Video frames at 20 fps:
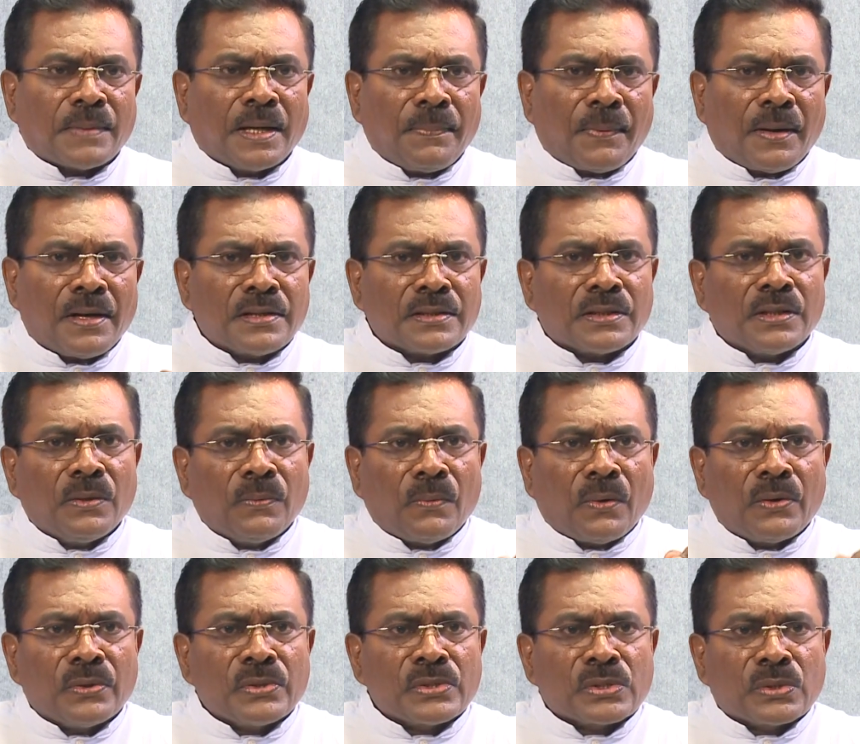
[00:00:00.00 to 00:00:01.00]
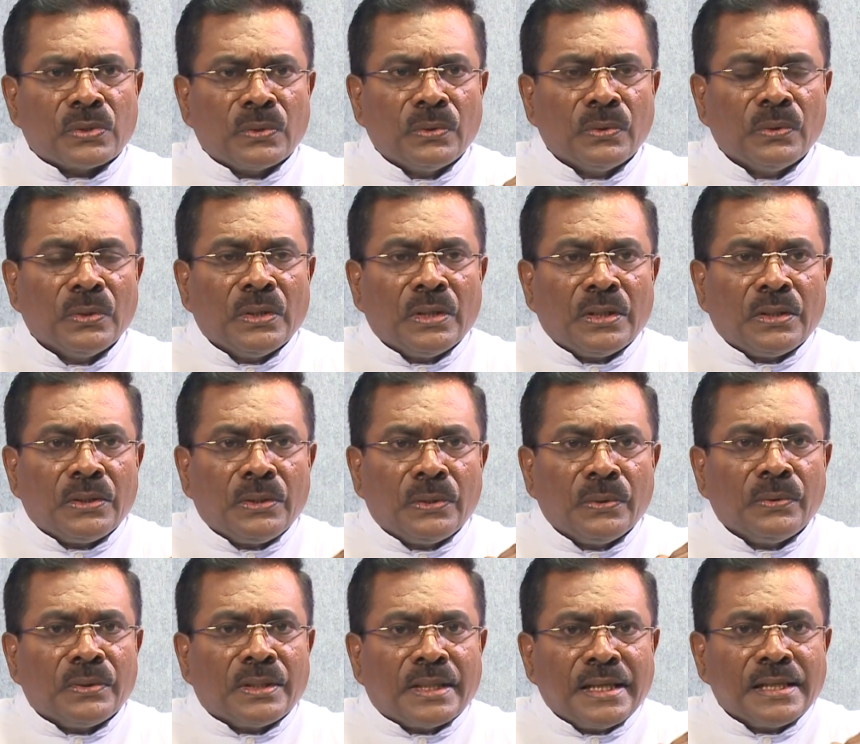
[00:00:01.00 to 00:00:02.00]
My partner wants to
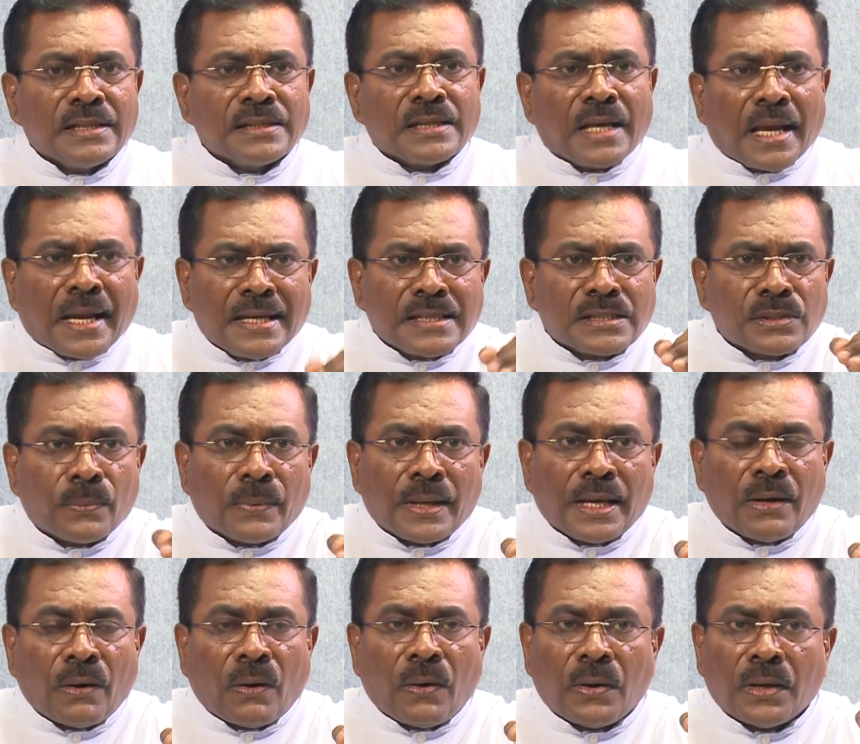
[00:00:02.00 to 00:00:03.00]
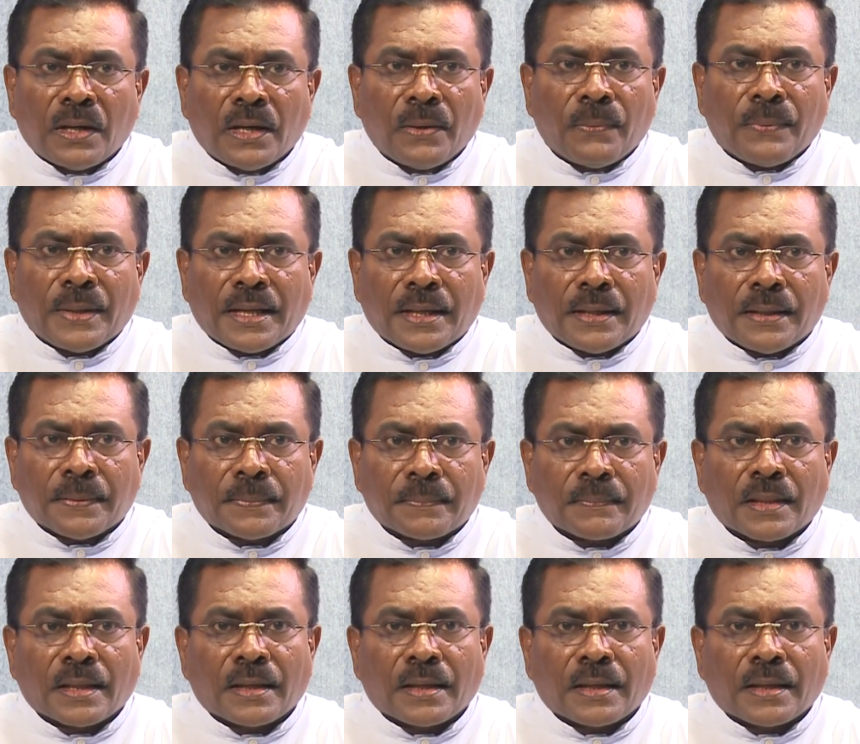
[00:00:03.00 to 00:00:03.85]
do things his way or her way.